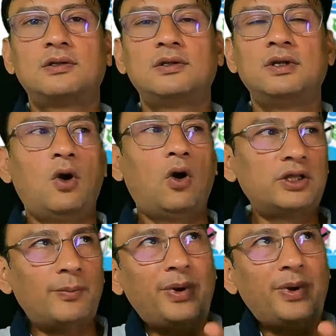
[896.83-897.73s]
On the
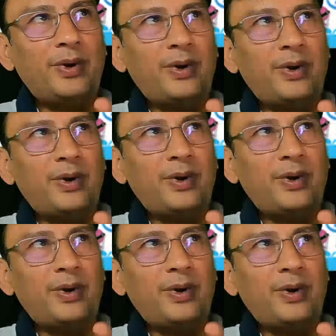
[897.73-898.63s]
blackboard, you have to
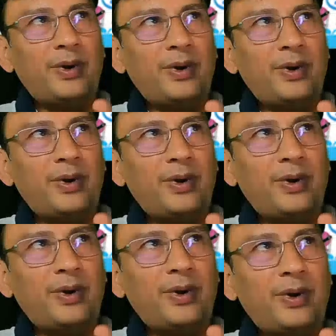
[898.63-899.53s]
write down where the
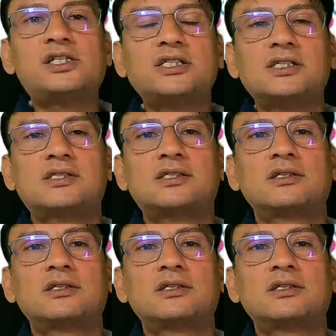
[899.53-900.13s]
other teachers